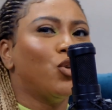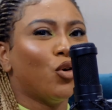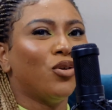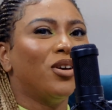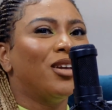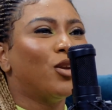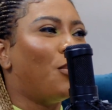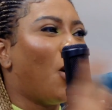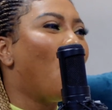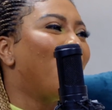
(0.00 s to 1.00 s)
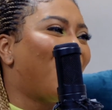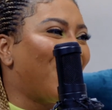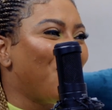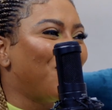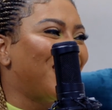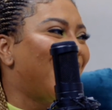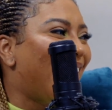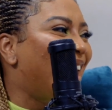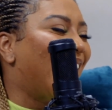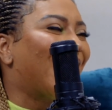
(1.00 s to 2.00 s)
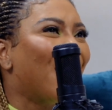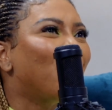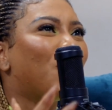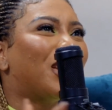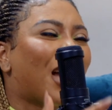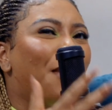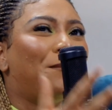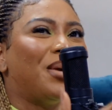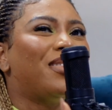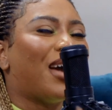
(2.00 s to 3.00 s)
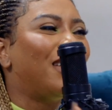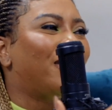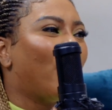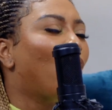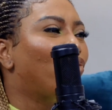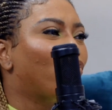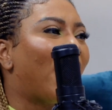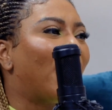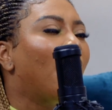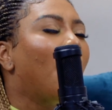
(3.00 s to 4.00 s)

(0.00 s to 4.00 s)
number one father of the year. Like everybody can be that in their own right.